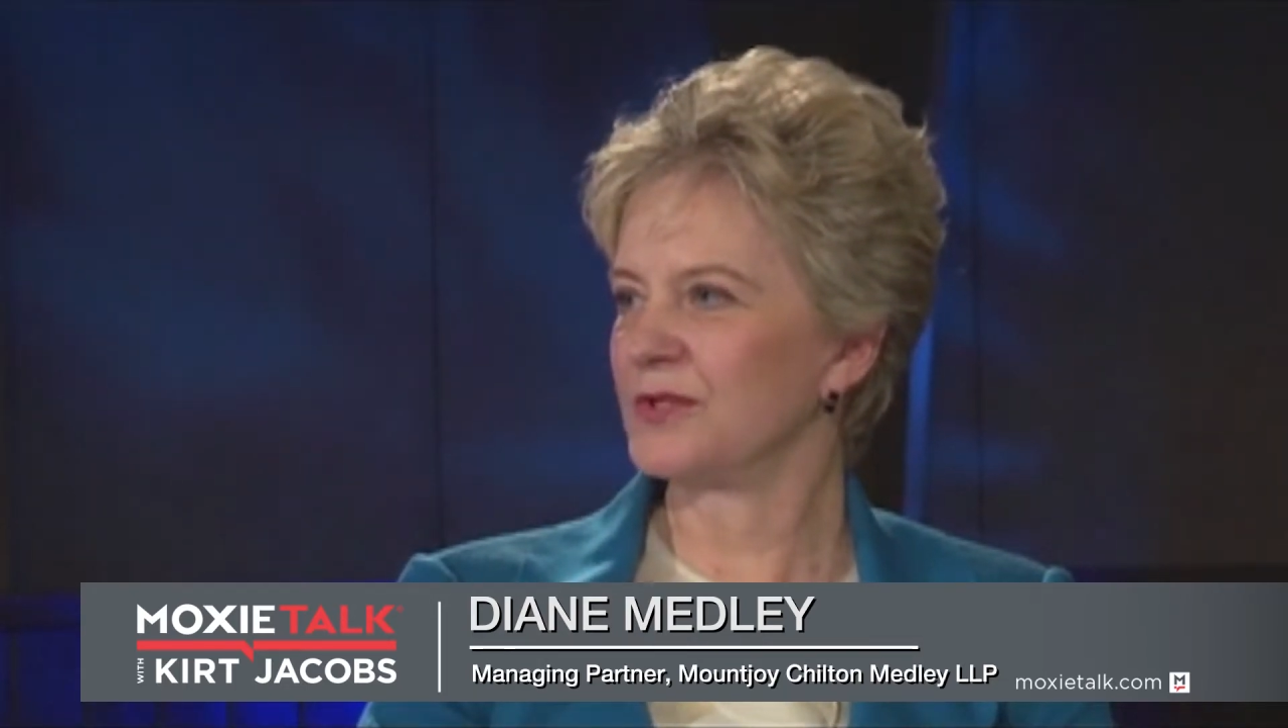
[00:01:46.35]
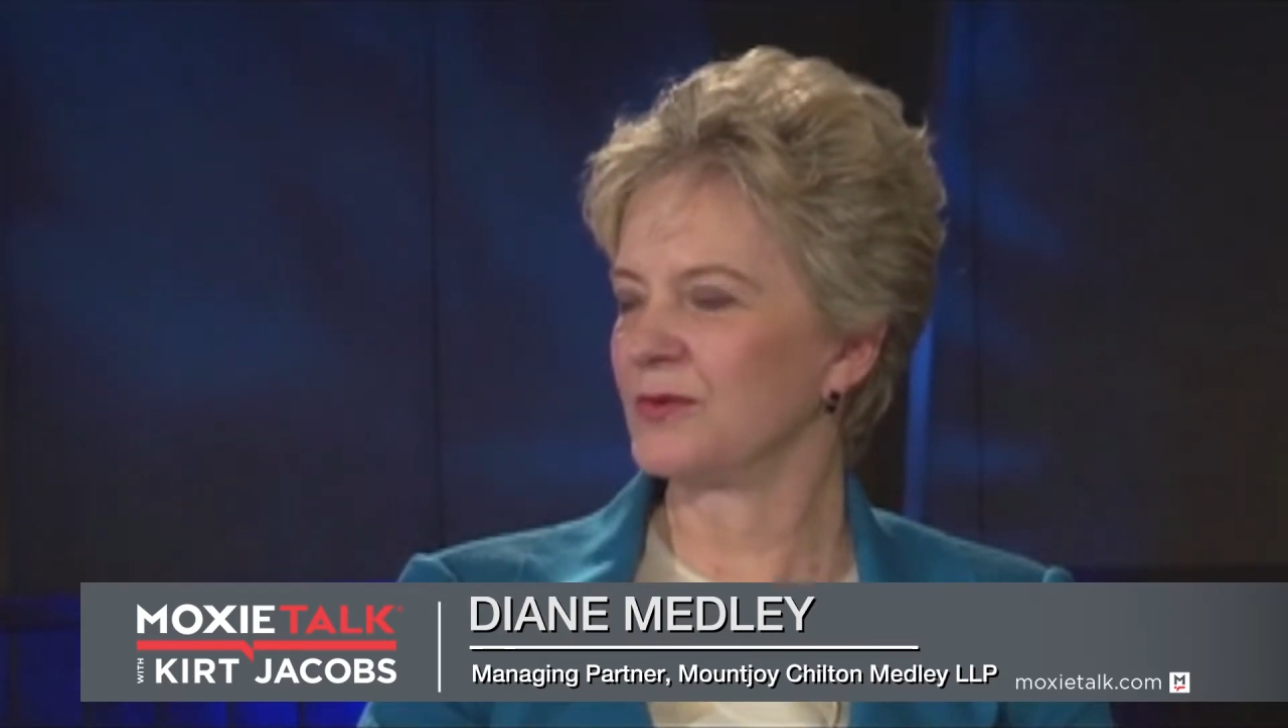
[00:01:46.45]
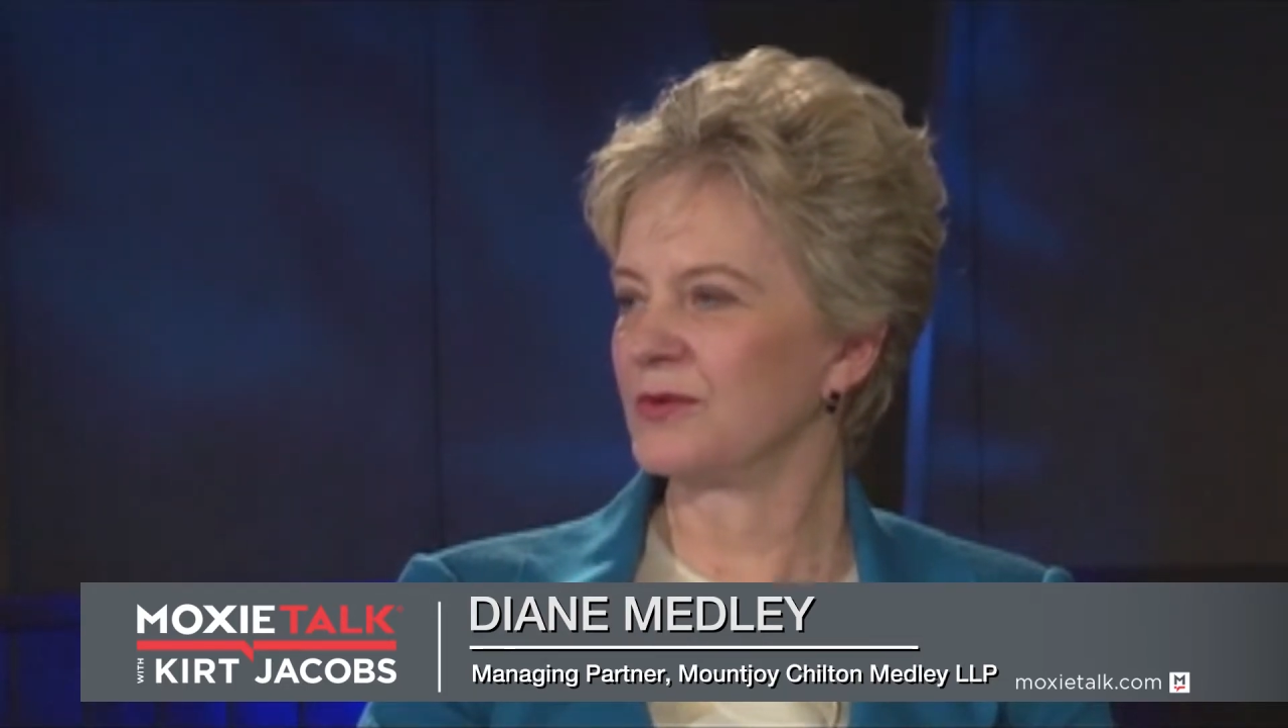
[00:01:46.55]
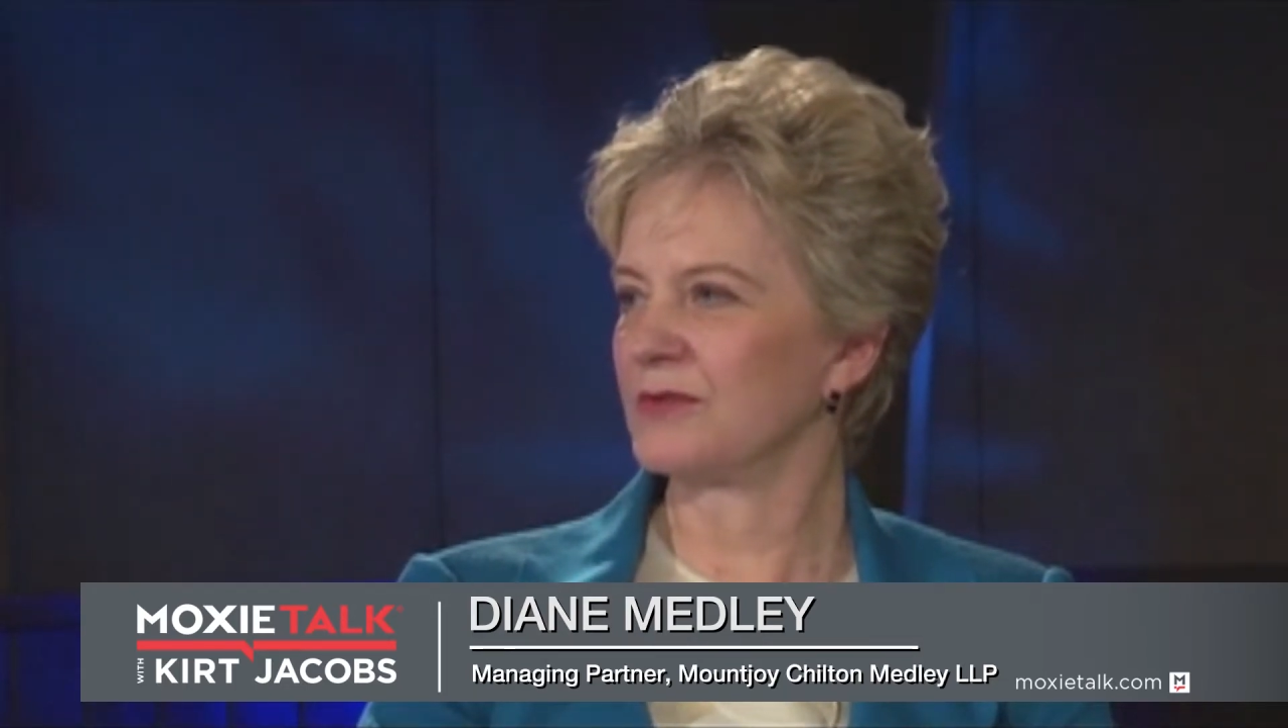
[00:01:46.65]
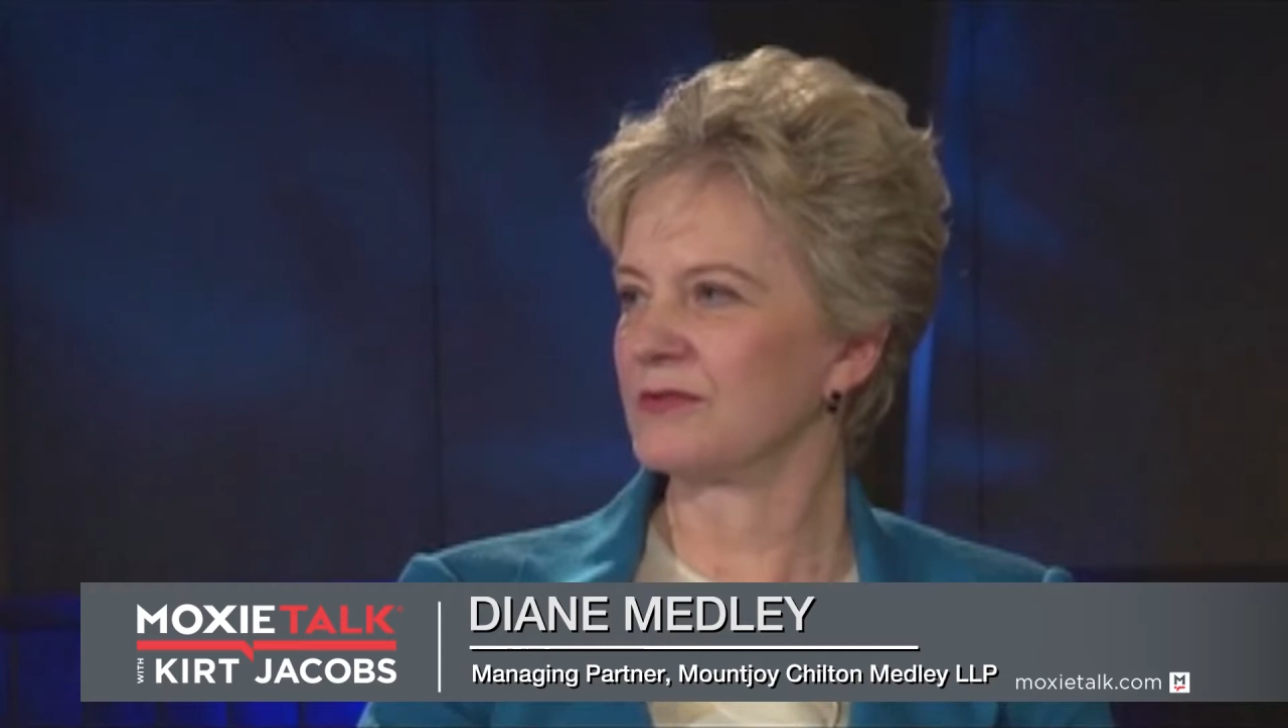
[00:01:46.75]

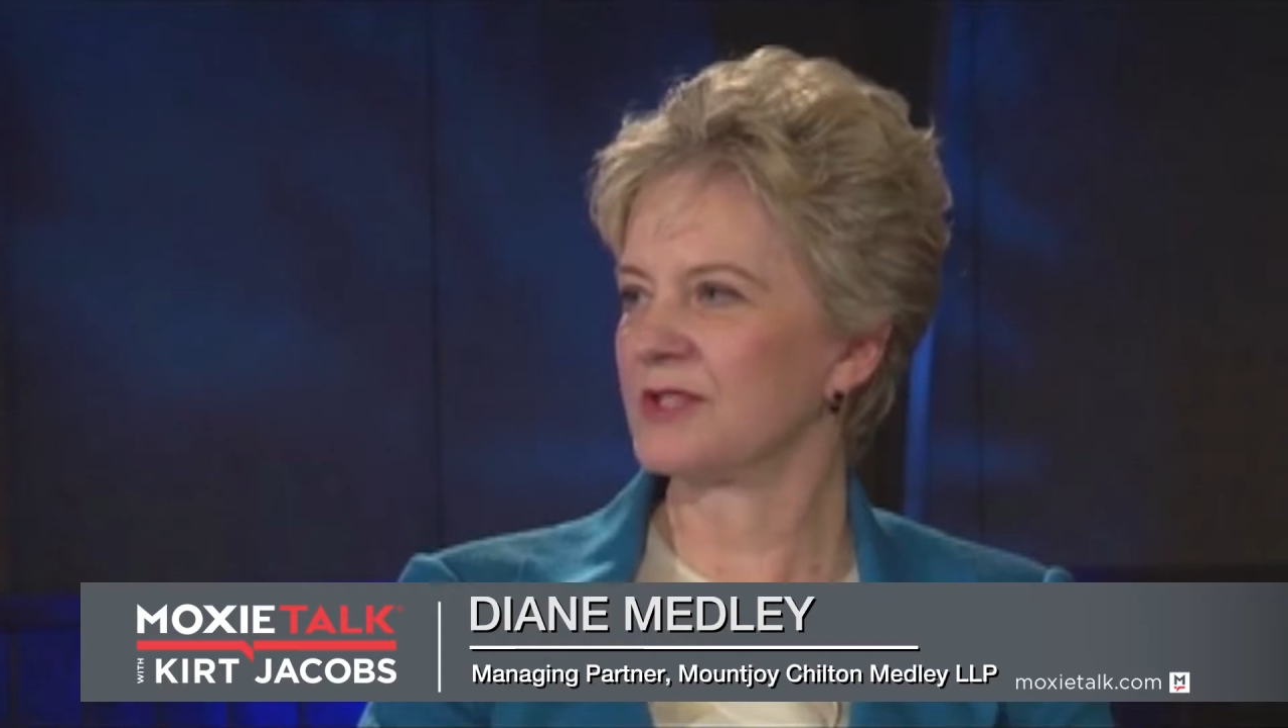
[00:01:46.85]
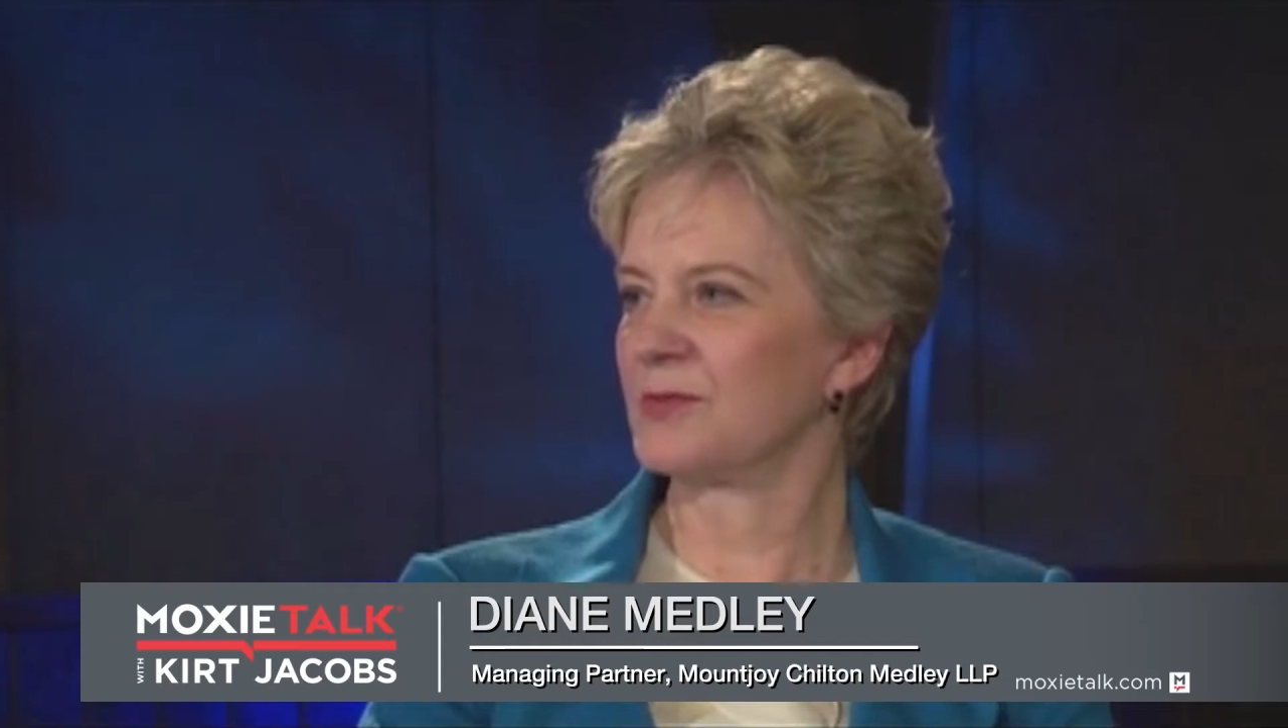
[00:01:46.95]
that were sure.